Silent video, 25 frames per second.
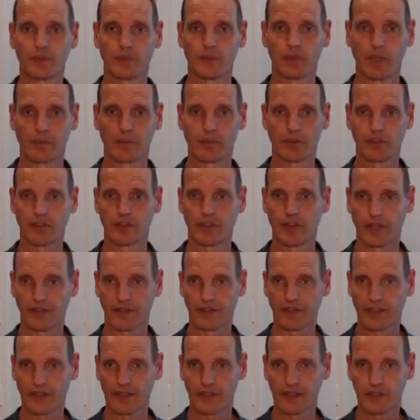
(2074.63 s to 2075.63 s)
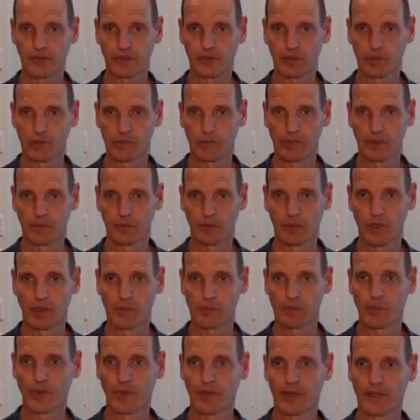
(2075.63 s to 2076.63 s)
Well, it's not exactly 2, but
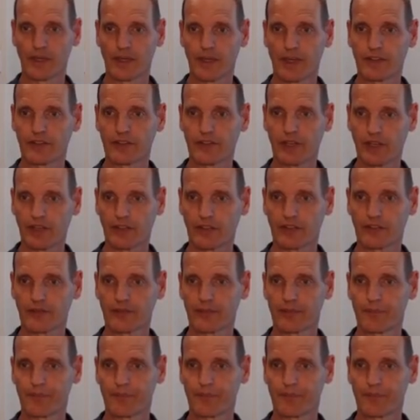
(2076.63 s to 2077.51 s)
1.96.